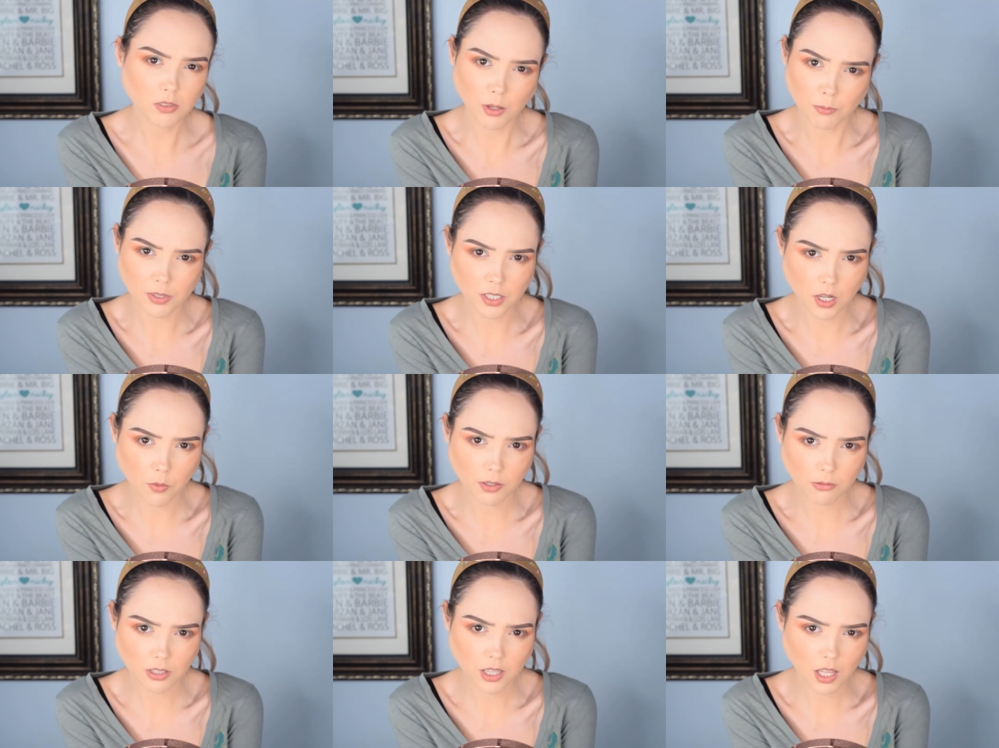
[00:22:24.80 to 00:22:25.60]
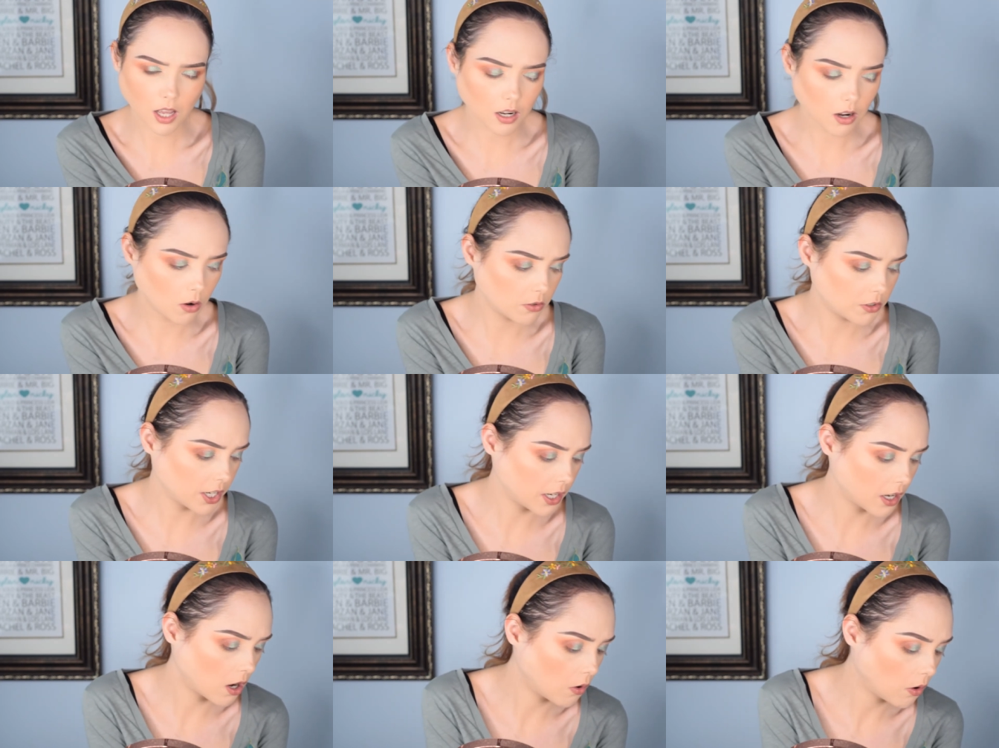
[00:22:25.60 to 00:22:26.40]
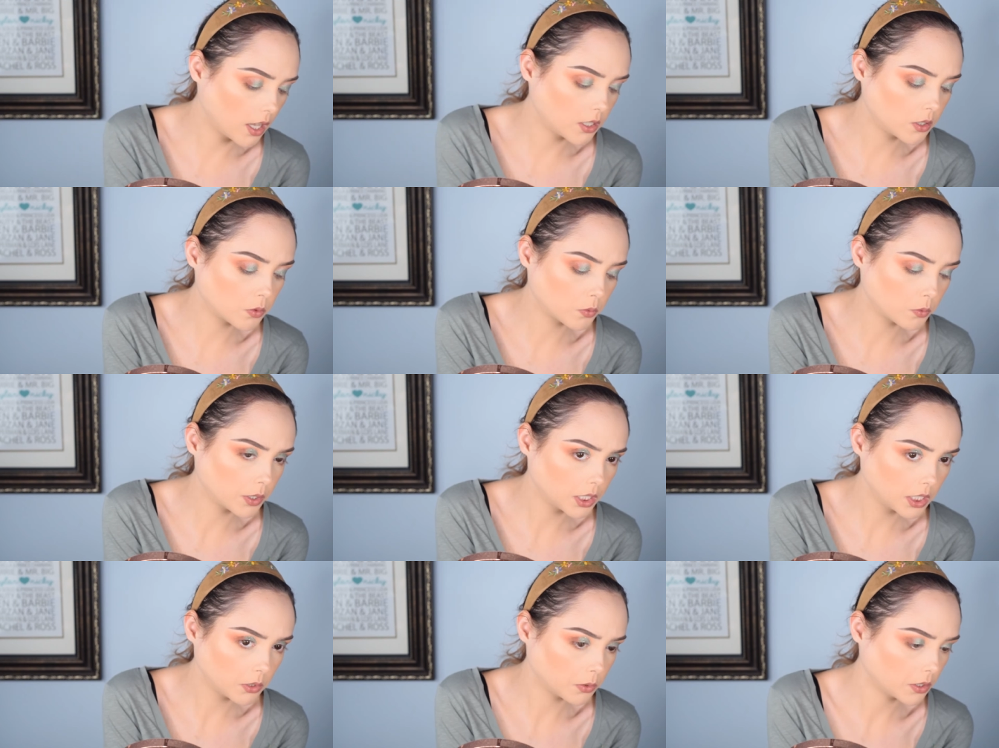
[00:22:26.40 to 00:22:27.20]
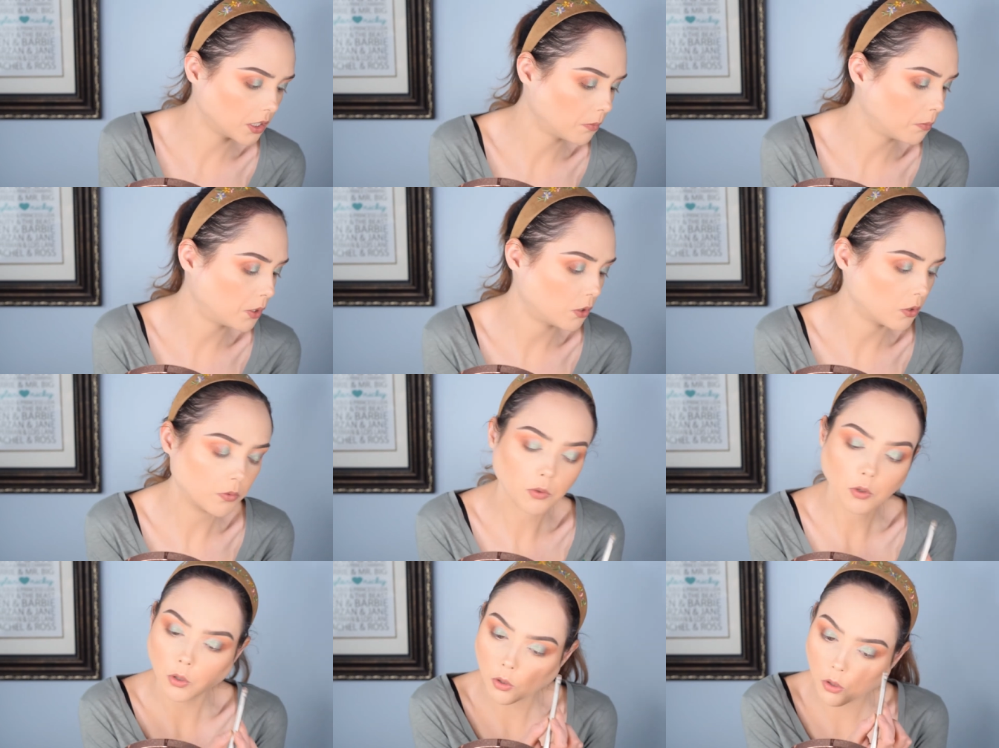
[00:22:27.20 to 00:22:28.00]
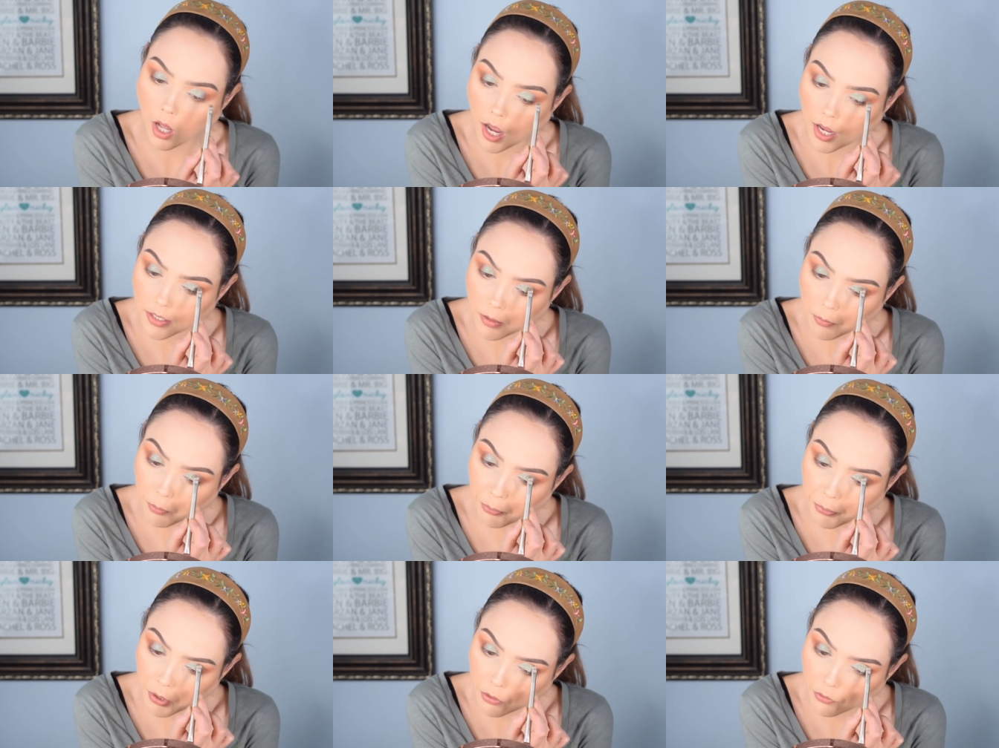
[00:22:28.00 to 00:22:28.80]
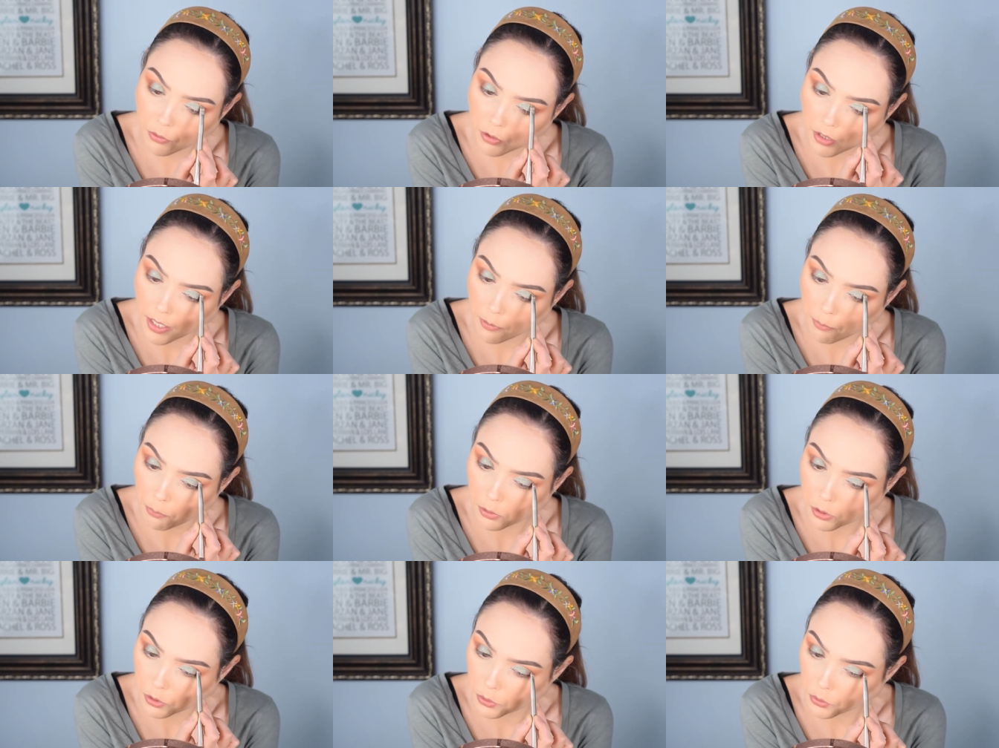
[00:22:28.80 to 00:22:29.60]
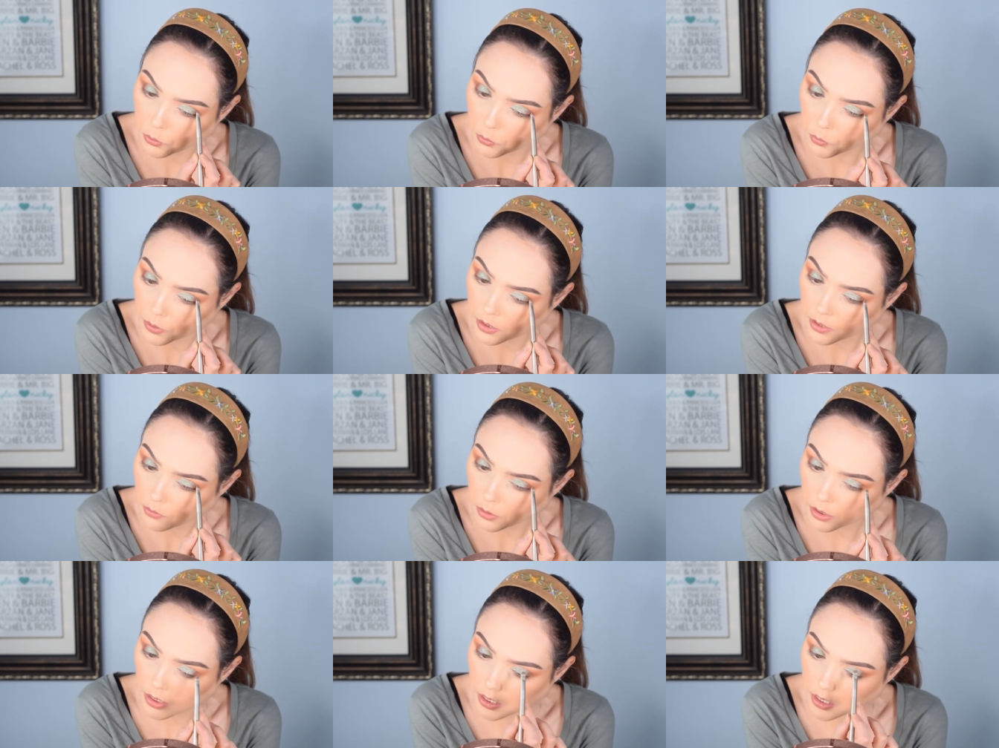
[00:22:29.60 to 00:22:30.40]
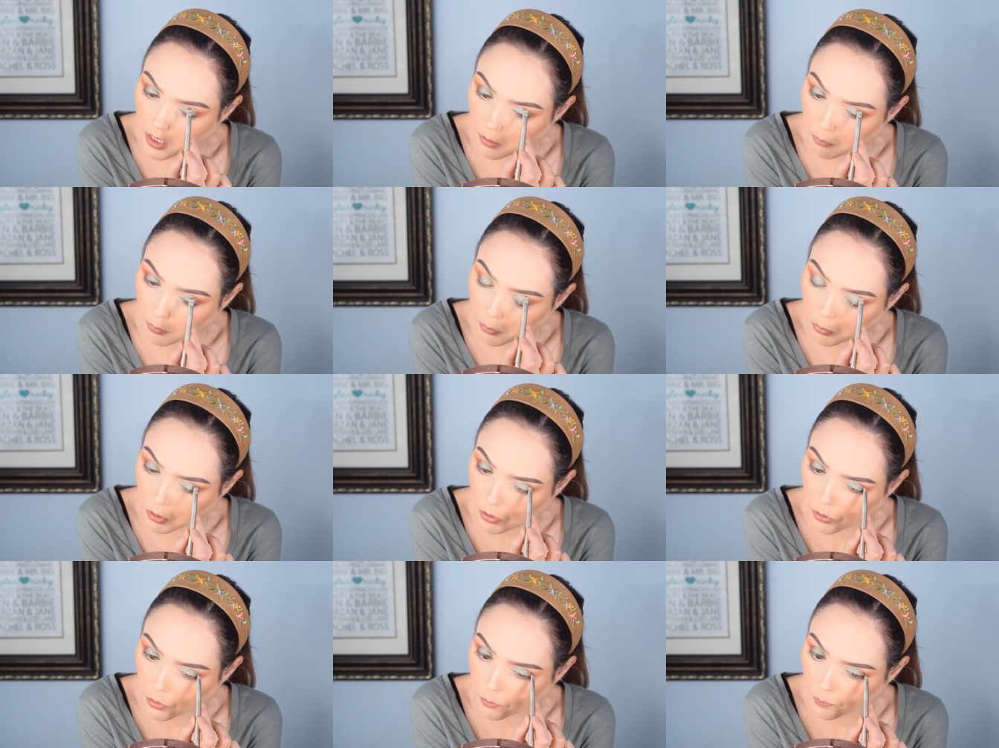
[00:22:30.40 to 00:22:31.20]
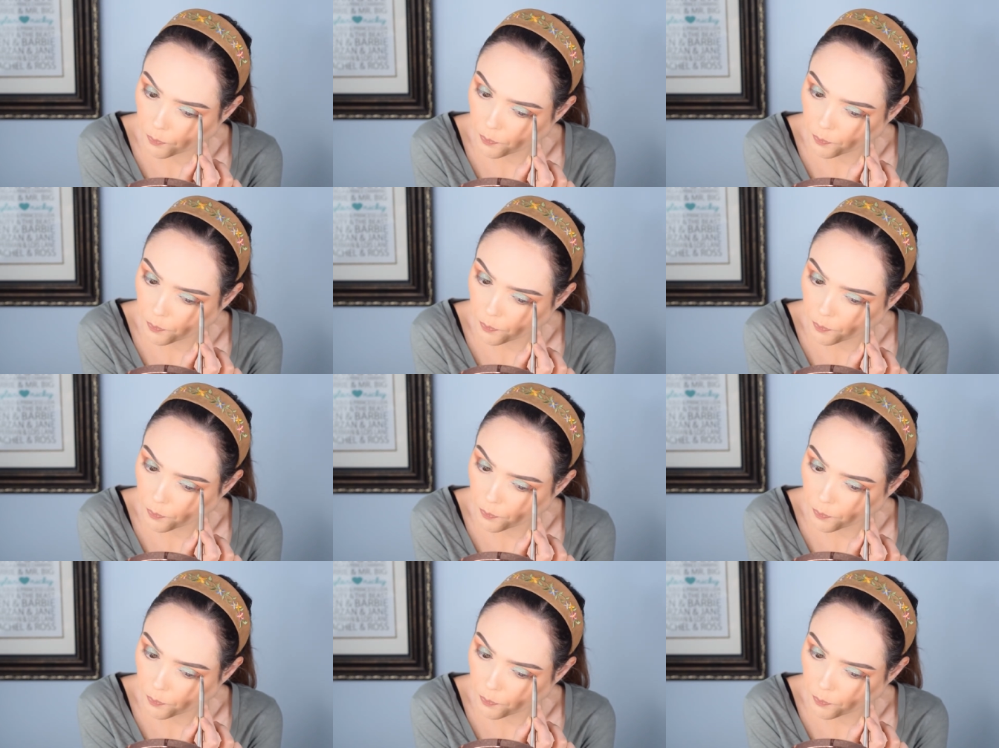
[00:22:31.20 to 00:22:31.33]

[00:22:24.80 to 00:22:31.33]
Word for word: am I going with that? OJO. It's really, really beautiful. It's a beautiful like blue, really, really deep blue.